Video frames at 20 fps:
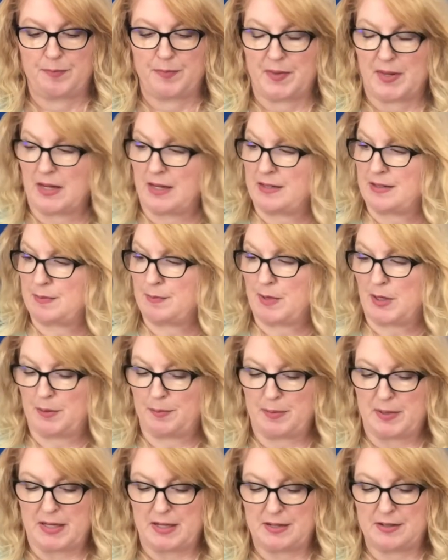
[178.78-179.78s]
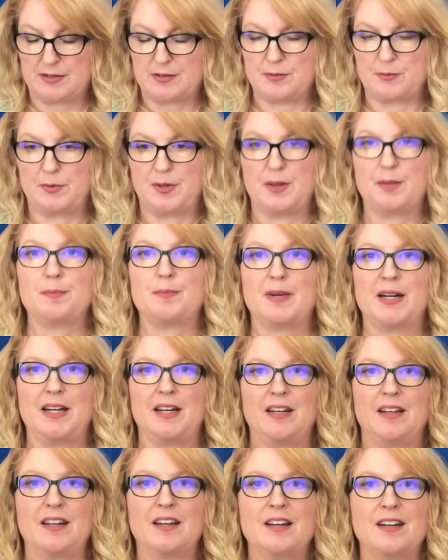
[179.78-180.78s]
a small piece with
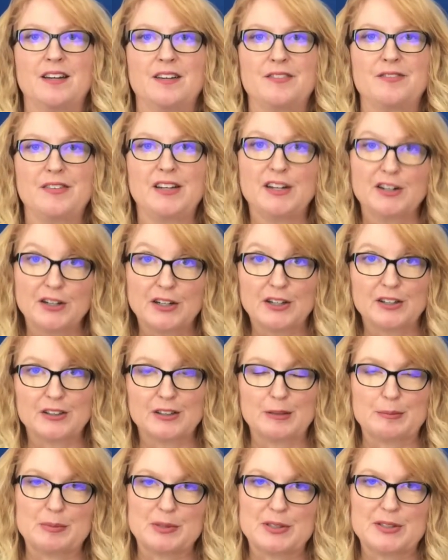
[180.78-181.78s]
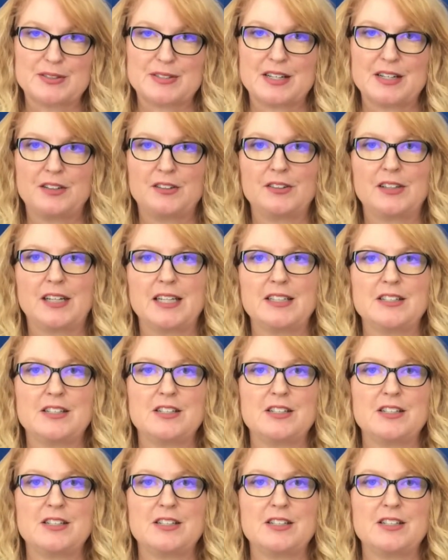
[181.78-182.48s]
my fingernail clippers. I don't like to